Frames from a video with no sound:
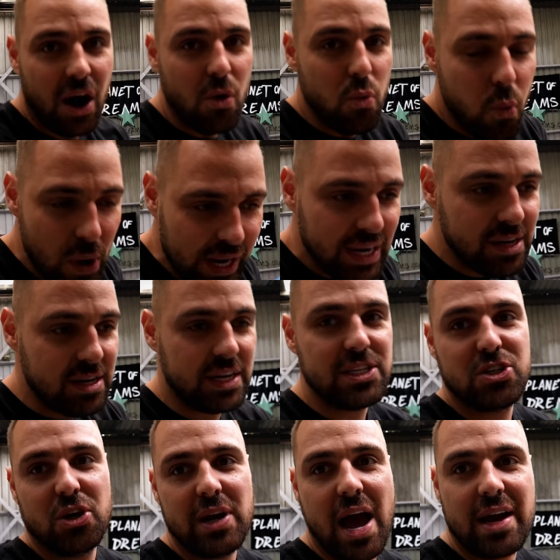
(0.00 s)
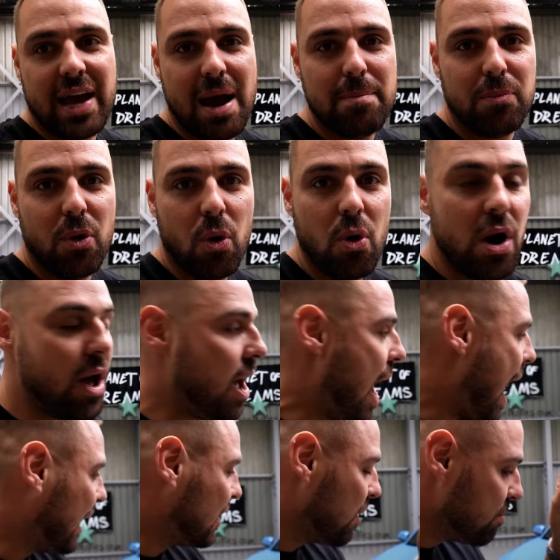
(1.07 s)
I willingly took that gamble,
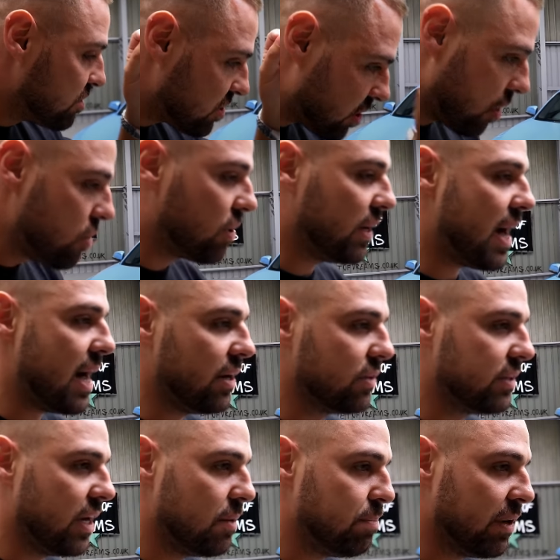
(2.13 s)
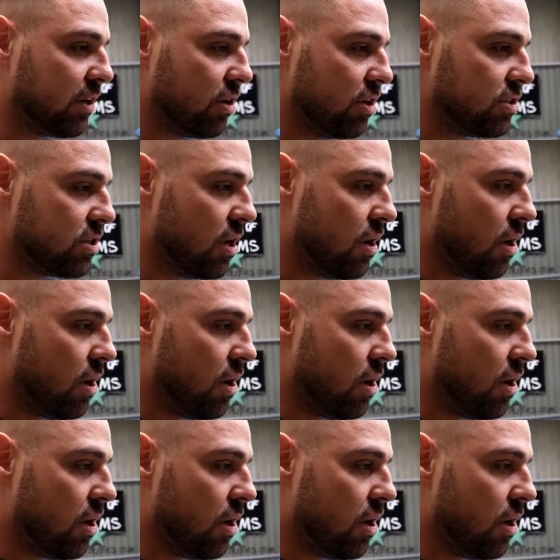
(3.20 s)
and I'm so glad I did, because